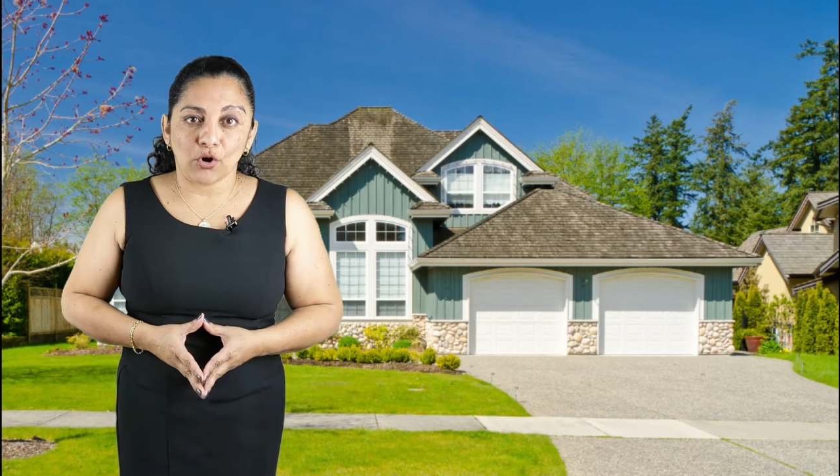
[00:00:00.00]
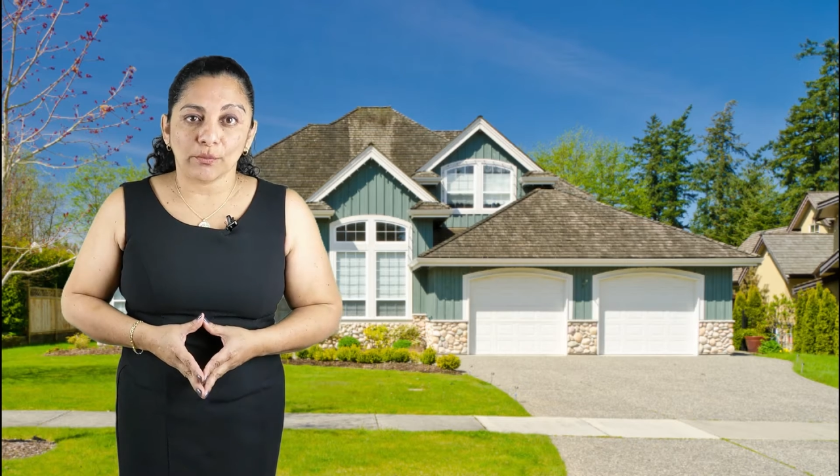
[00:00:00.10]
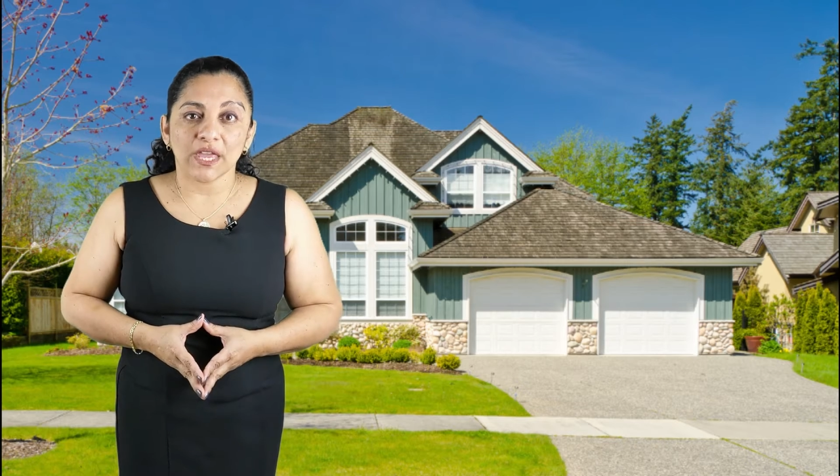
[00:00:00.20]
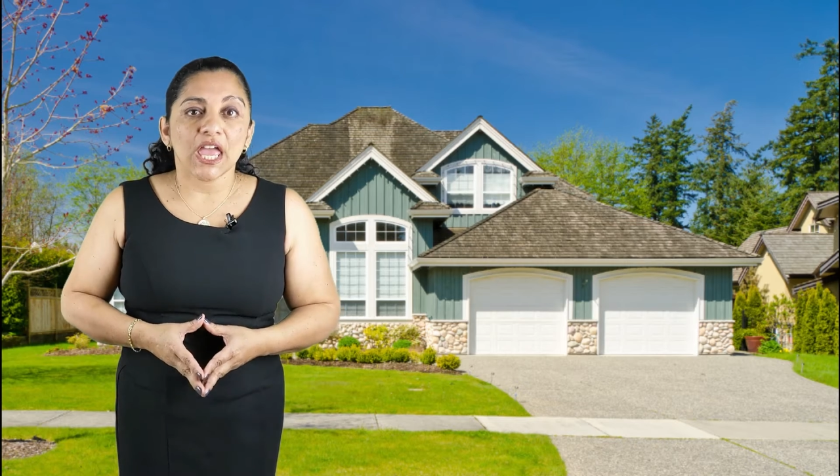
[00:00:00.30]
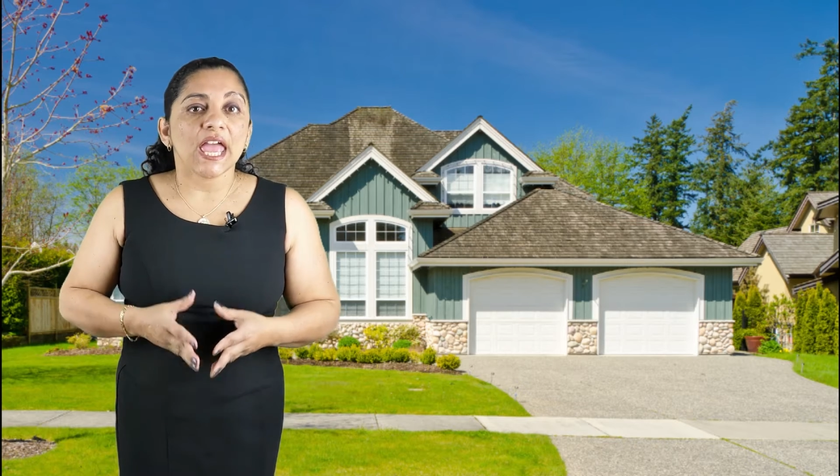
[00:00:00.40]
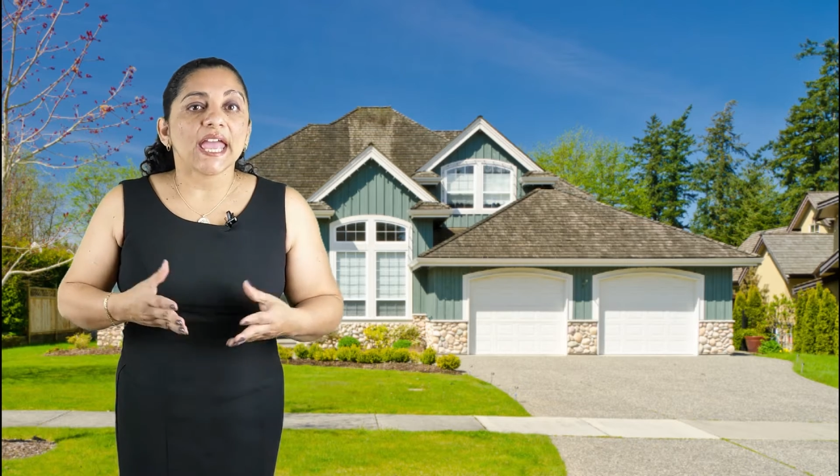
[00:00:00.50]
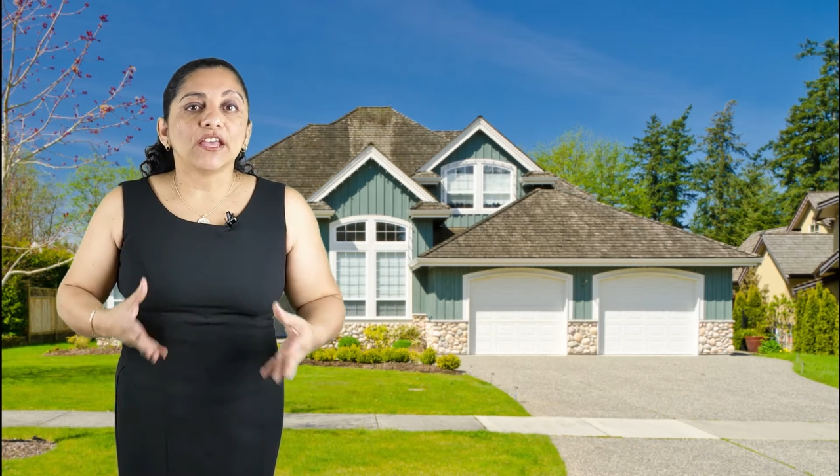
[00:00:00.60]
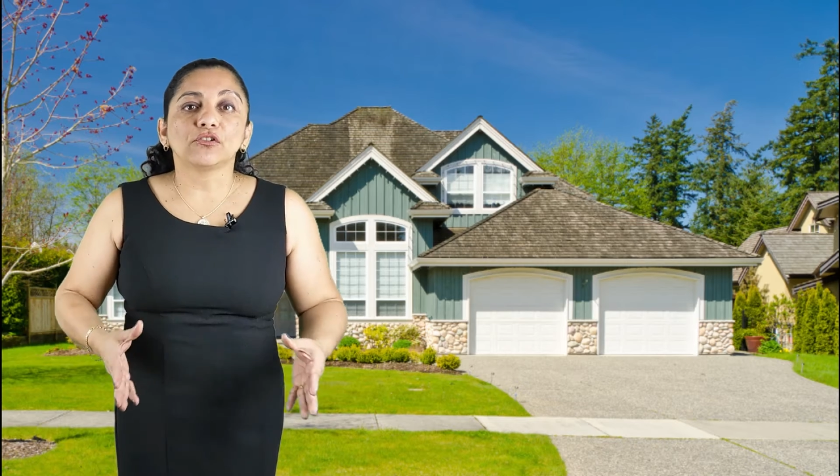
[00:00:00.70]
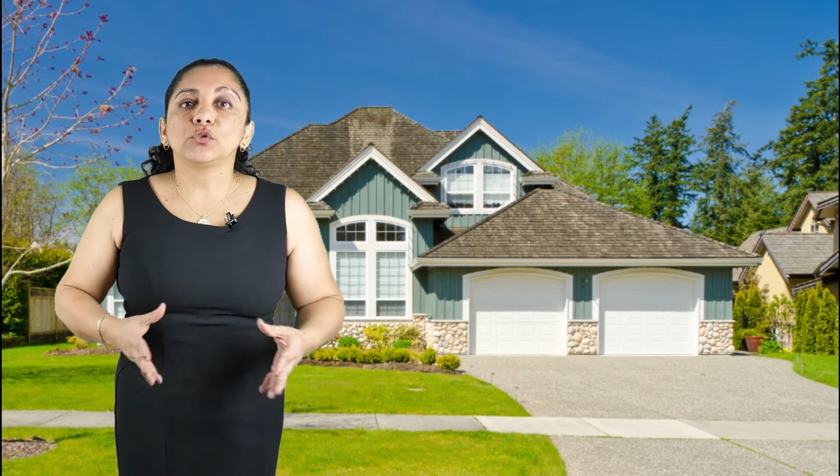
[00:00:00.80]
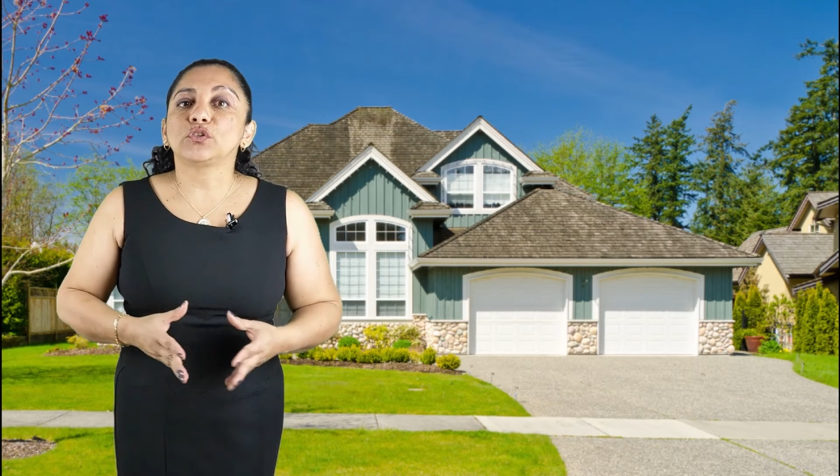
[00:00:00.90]
home
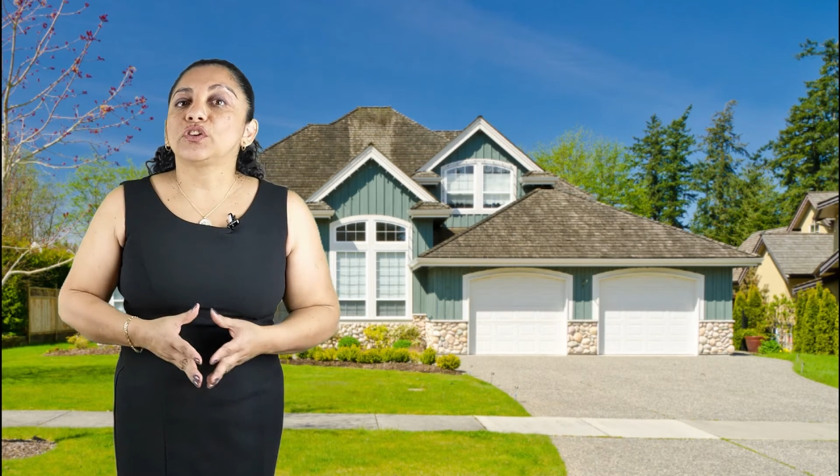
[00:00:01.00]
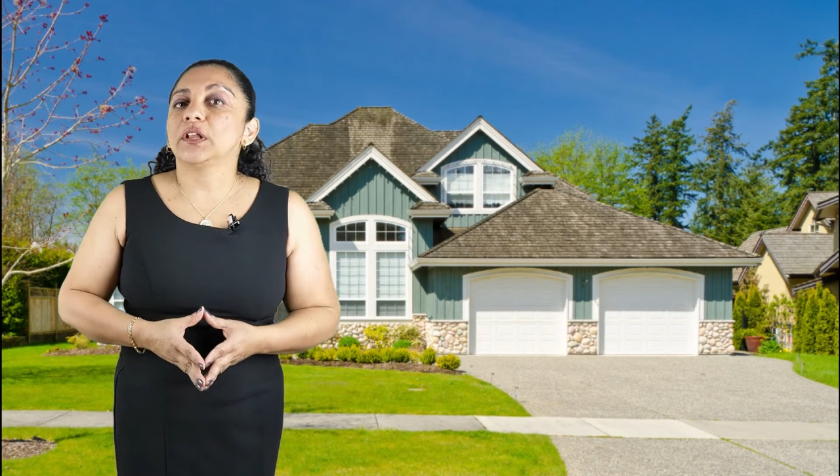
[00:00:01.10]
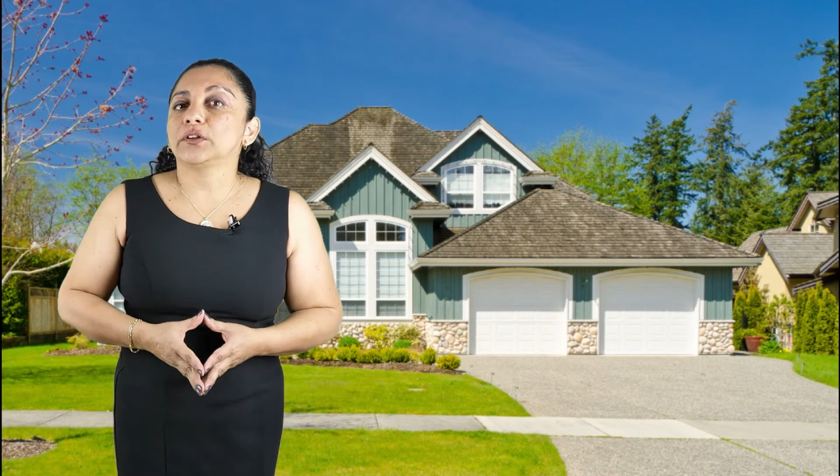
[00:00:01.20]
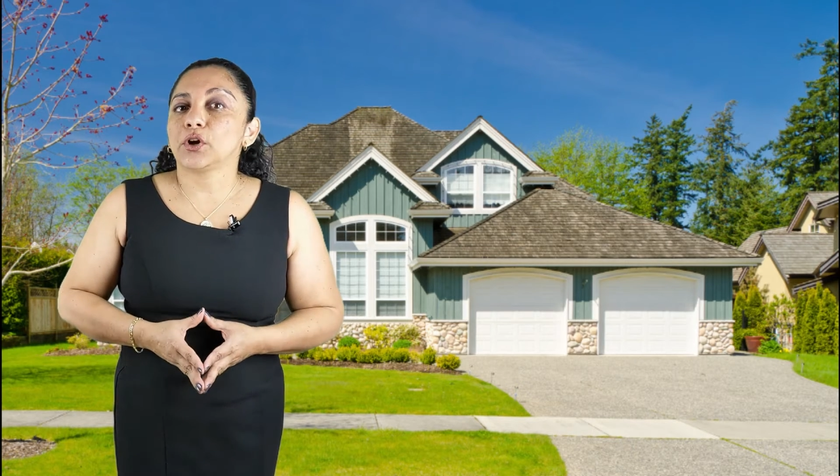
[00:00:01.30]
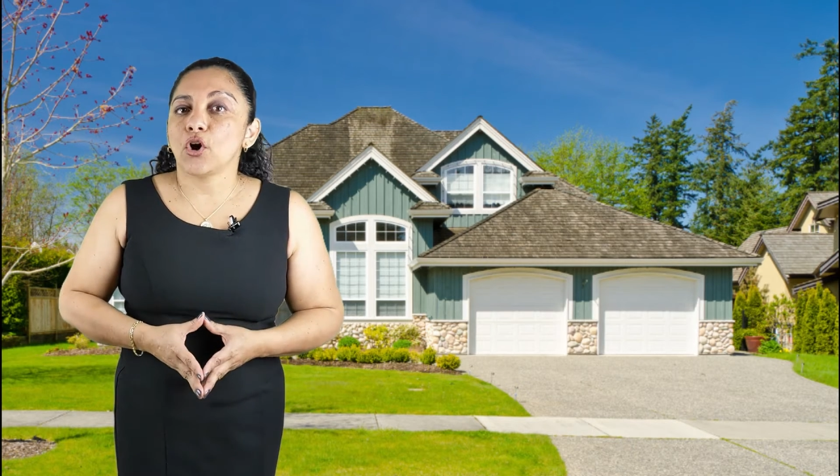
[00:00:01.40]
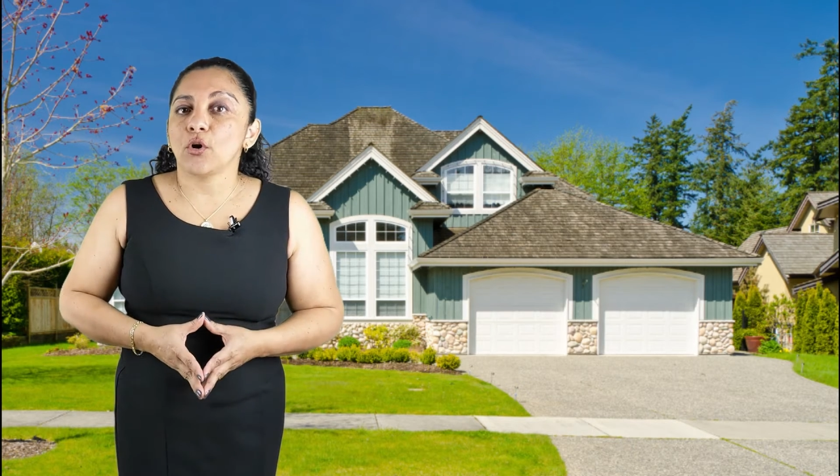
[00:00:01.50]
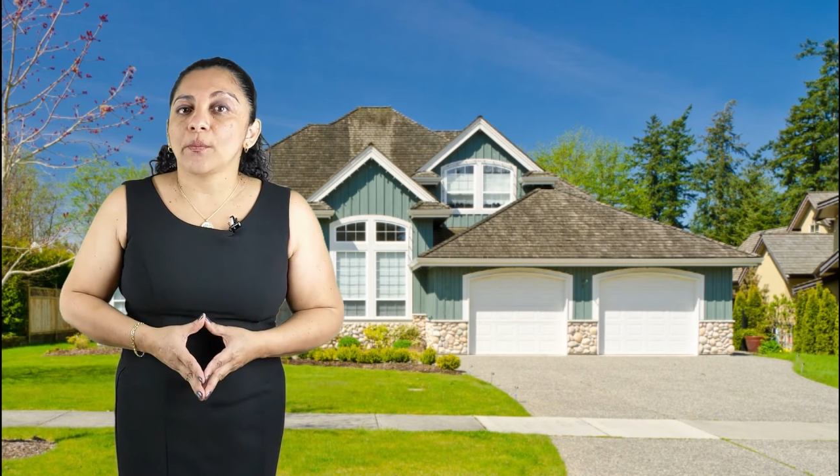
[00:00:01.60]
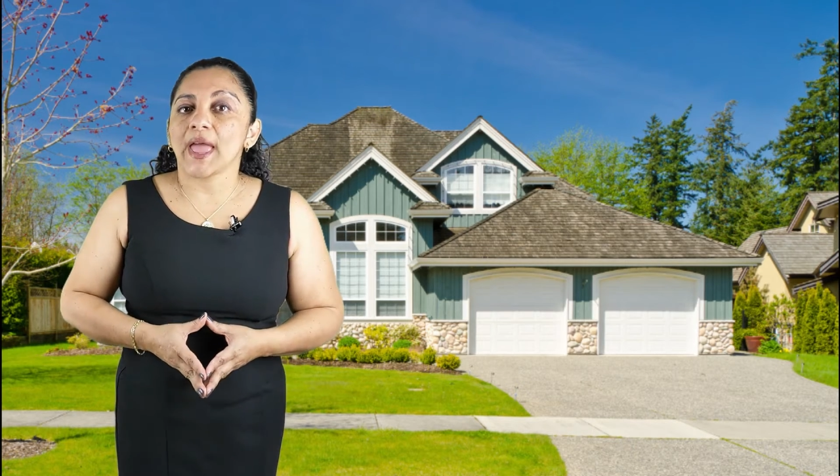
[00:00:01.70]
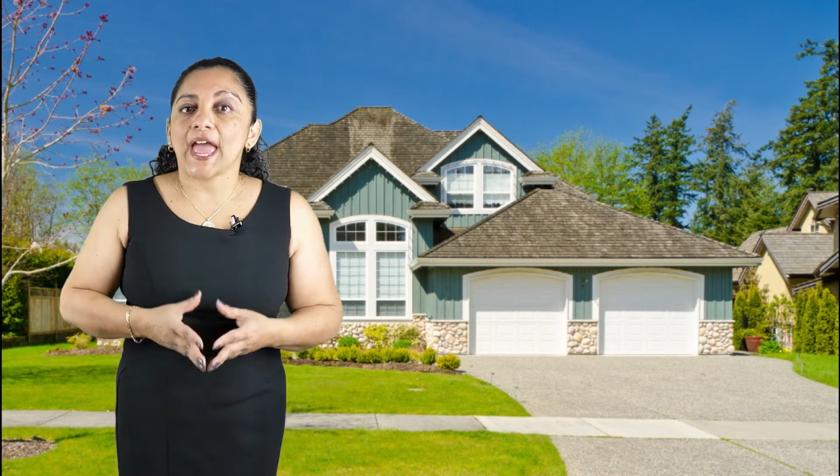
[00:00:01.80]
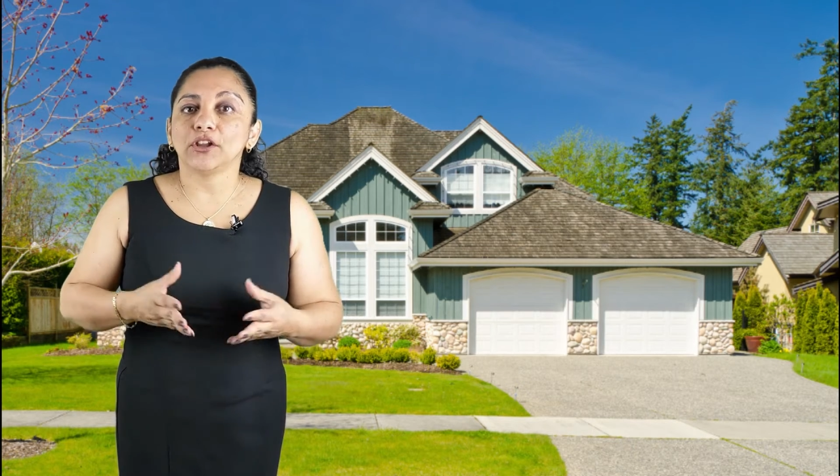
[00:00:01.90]
is to sell their
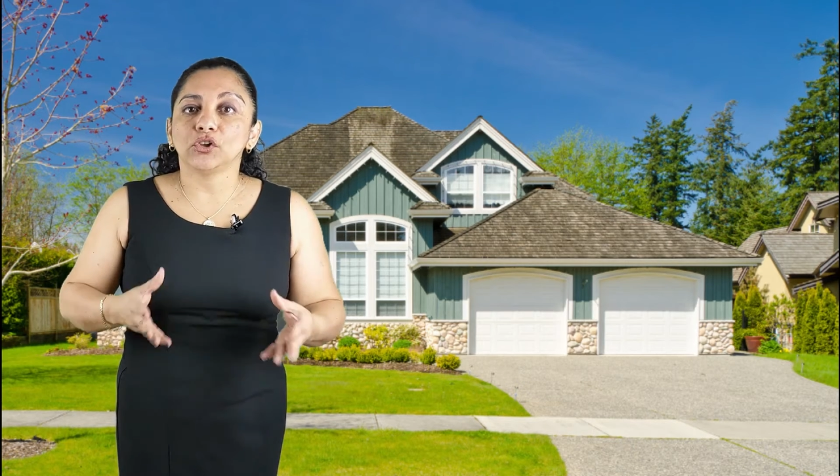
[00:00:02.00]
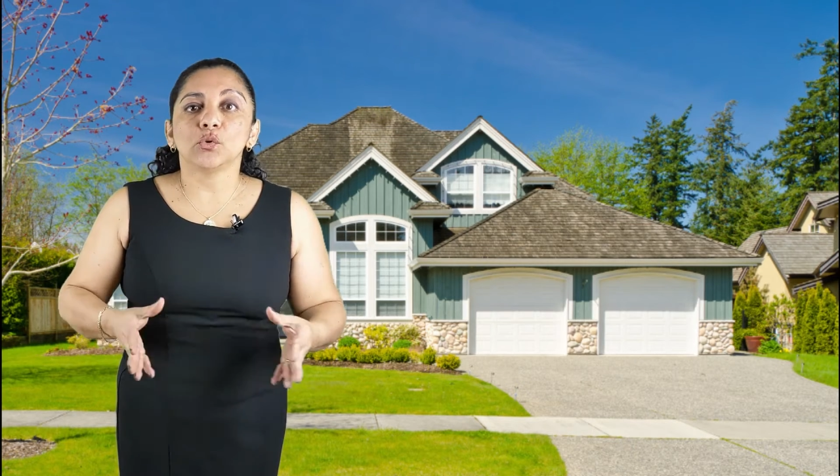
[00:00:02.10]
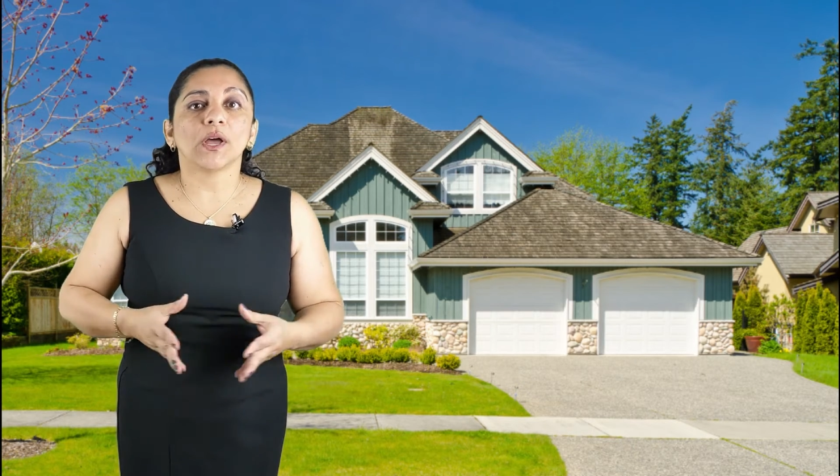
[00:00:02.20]
home and